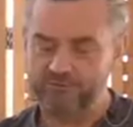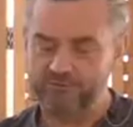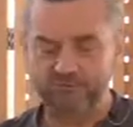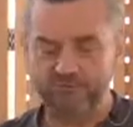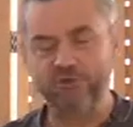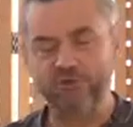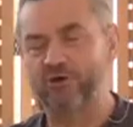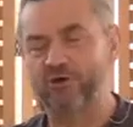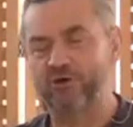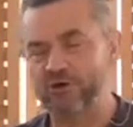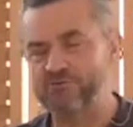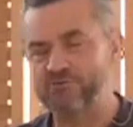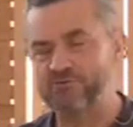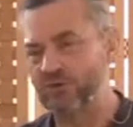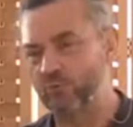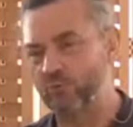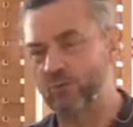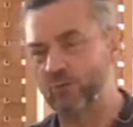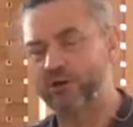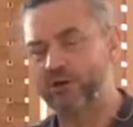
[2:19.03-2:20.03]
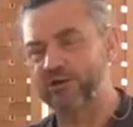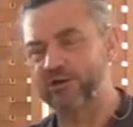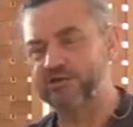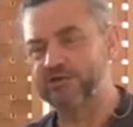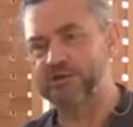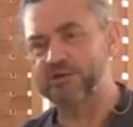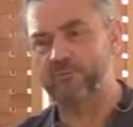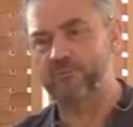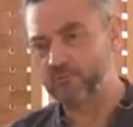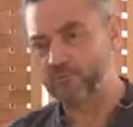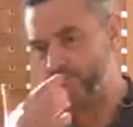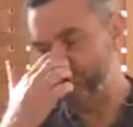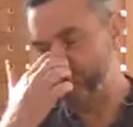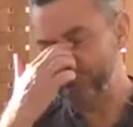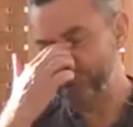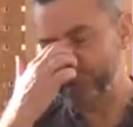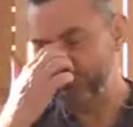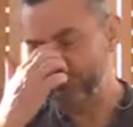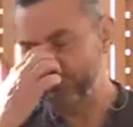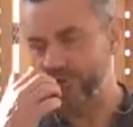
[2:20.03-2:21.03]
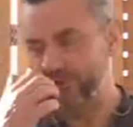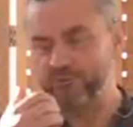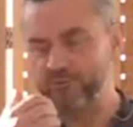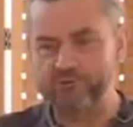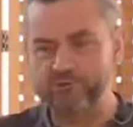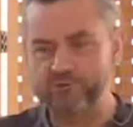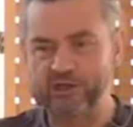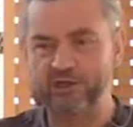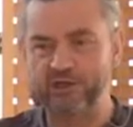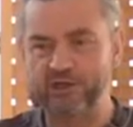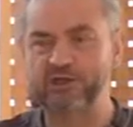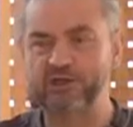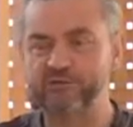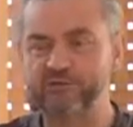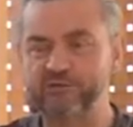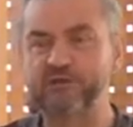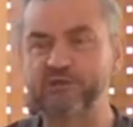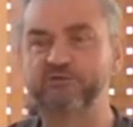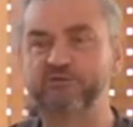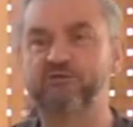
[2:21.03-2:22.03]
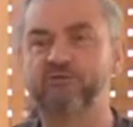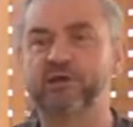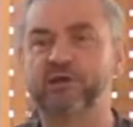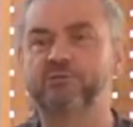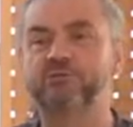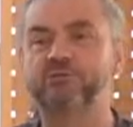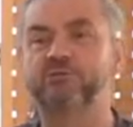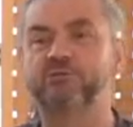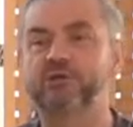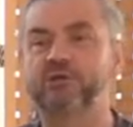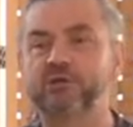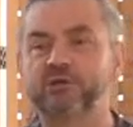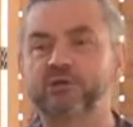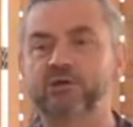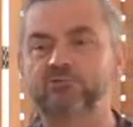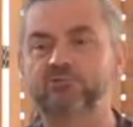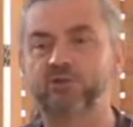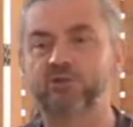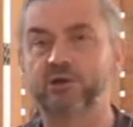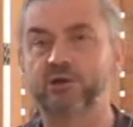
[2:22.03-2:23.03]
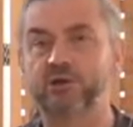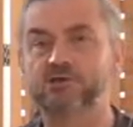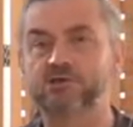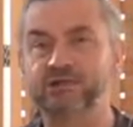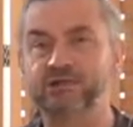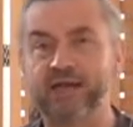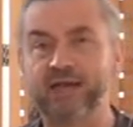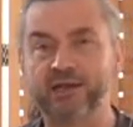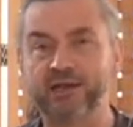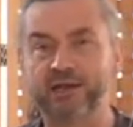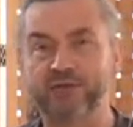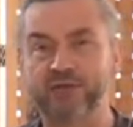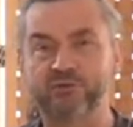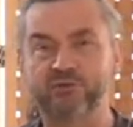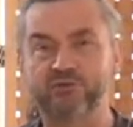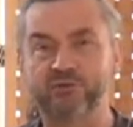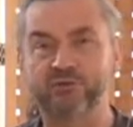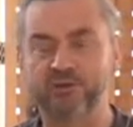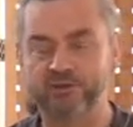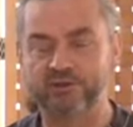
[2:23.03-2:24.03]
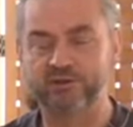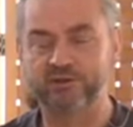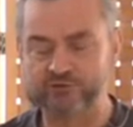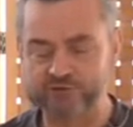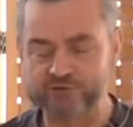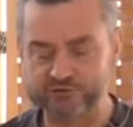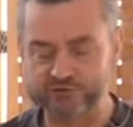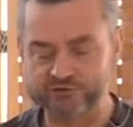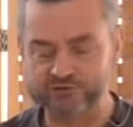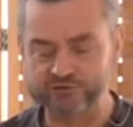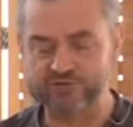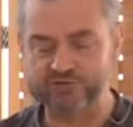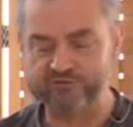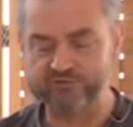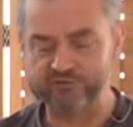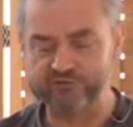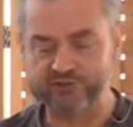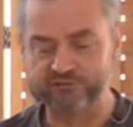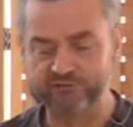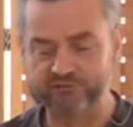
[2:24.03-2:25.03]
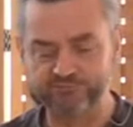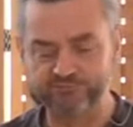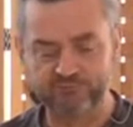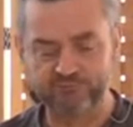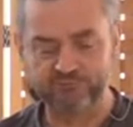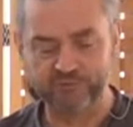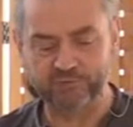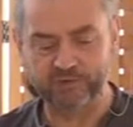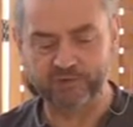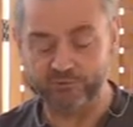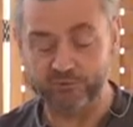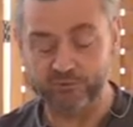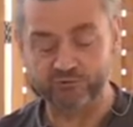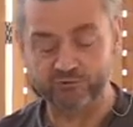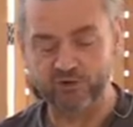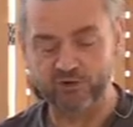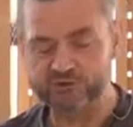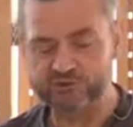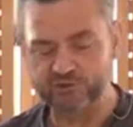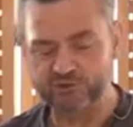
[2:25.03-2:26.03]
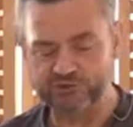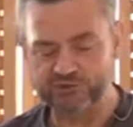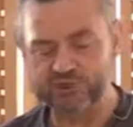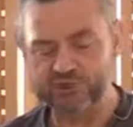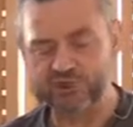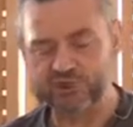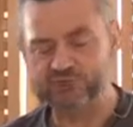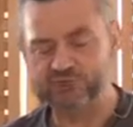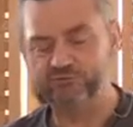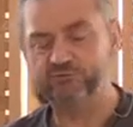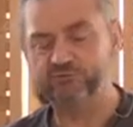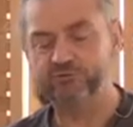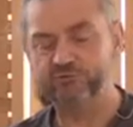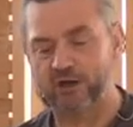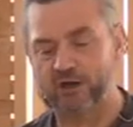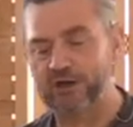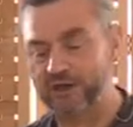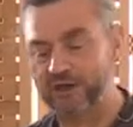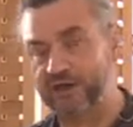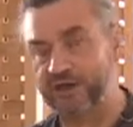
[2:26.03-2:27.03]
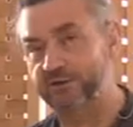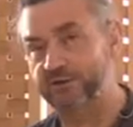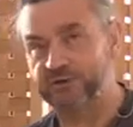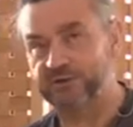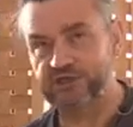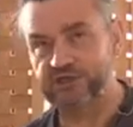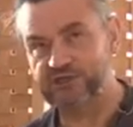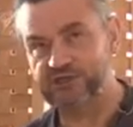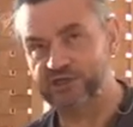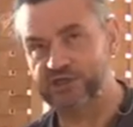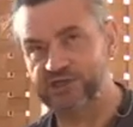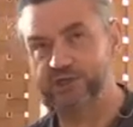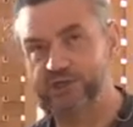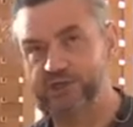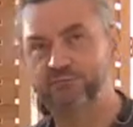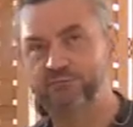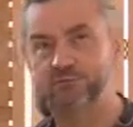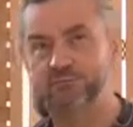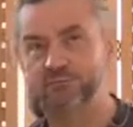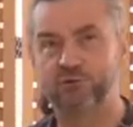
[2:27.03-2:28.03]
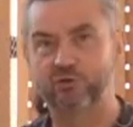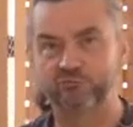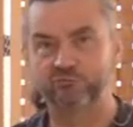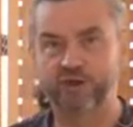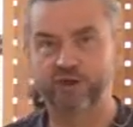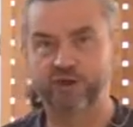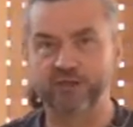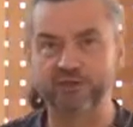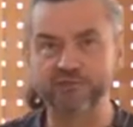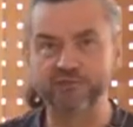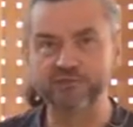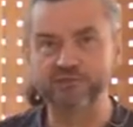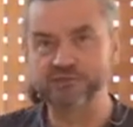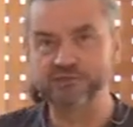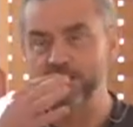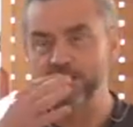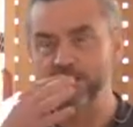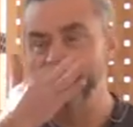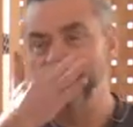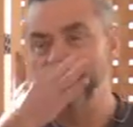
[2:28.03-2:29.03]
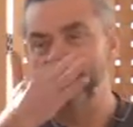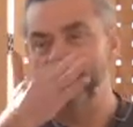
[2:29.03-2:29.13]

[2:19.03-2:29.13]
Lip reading: non-violence being one of the examples, but with the idea that if your understanding of the thing that you're achieving, you're trying to achieve, i.e. non-violence,